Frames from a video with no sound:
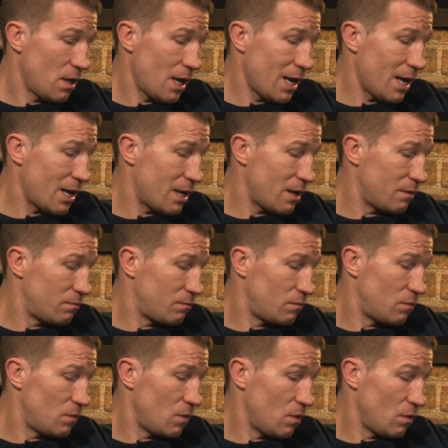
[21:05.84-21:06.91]
Uh,
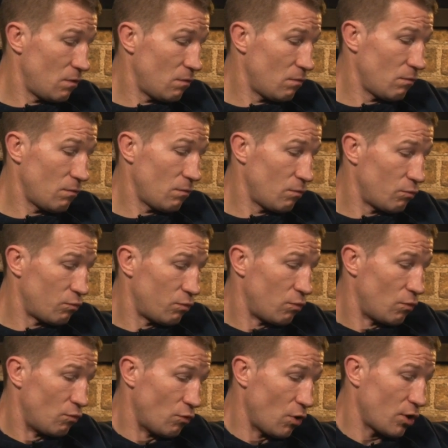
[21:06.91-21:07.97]

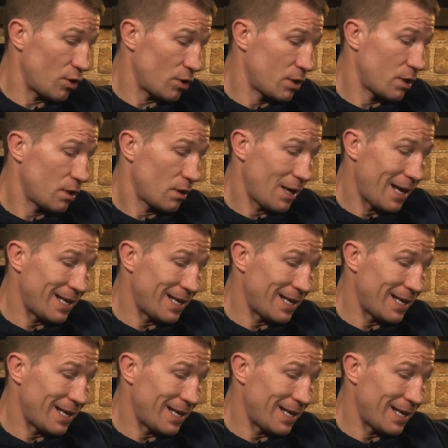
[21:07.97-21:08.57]
Ruddock,